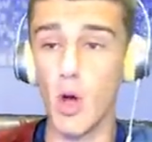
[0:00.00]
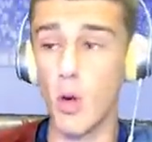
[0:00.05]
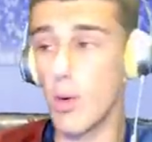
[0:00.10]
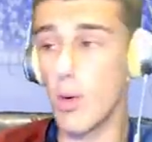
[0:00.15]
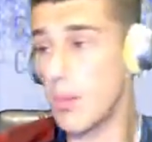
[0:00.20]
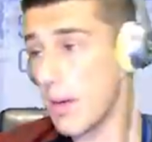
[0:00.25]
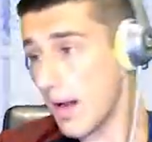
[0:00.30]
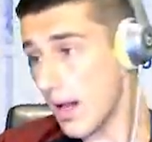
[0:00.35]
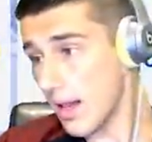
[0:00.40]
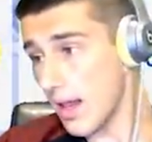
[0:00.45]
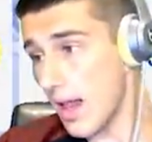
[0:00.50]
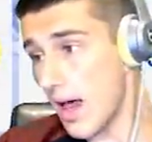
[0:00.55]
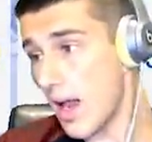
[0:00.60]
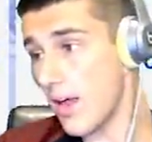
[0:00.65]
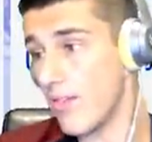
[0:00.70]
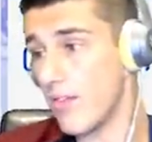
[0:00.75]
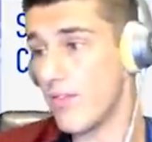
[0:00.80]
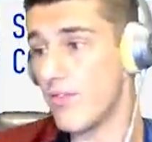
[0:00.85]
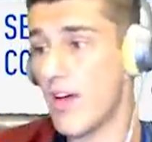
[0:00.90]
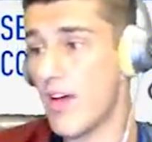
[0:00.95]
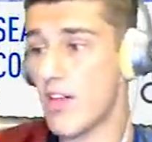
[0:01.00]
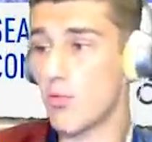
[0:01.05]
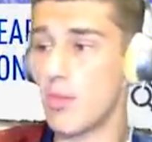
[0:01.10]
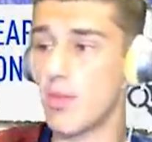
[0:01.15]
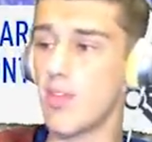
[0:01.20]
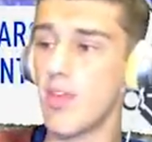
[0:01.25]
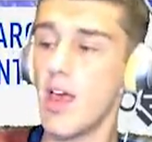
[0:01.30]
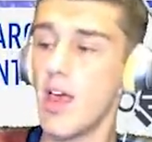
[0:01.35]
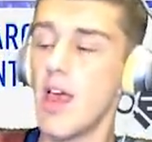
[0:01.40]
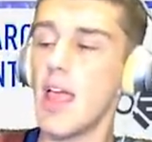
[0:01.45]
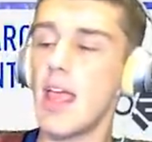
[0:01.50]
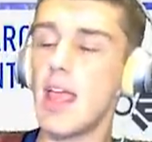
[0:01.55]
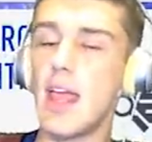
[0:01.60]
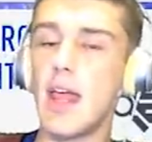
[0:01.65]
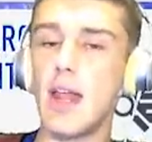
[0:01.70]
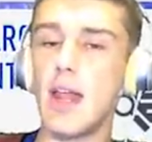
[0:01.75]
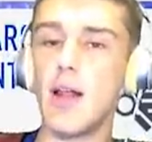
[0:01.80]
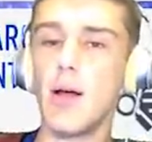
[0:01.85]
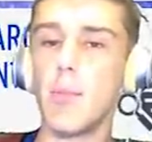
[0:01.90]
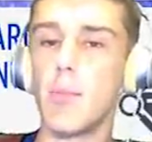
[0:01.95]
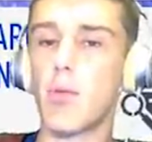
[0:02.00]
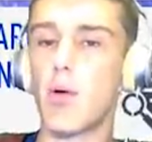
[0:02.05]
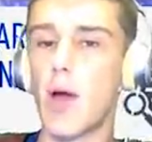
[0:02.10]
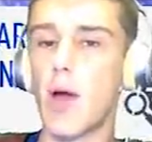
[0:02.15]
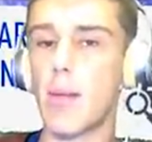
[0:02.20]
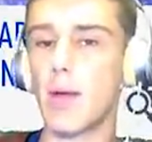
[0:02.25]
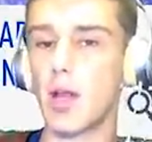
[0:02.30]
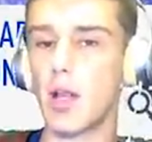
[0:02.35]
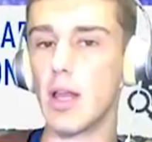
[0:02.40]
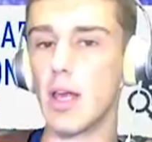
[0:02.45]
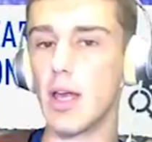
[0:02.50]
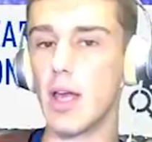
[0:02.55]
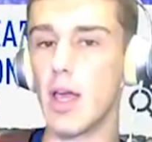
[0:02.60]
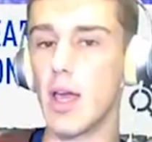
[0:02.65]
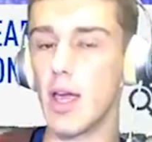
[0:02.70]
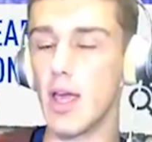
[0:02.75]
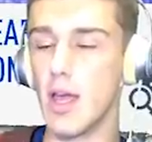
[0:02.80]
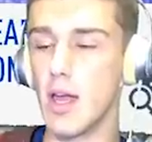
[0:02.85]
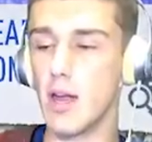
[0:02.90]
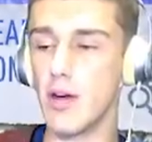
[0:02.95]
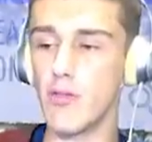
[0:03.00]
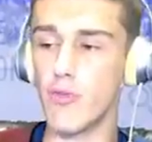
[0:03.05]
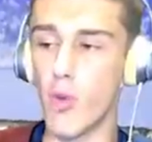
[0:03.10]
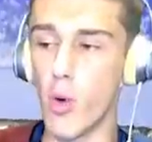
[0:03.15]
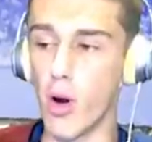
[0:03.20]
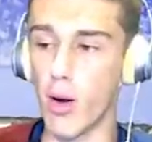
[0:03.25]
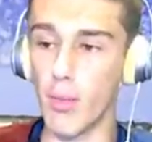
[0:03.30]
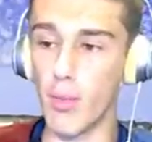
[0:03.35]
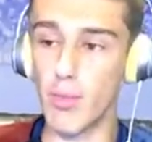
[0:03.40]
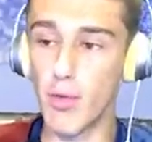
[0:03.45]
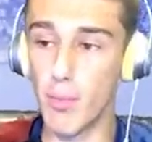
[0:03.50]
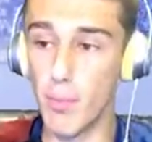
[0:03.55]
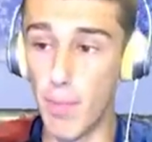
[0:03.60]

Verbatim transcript: we made a lot of investments in Premier League informs.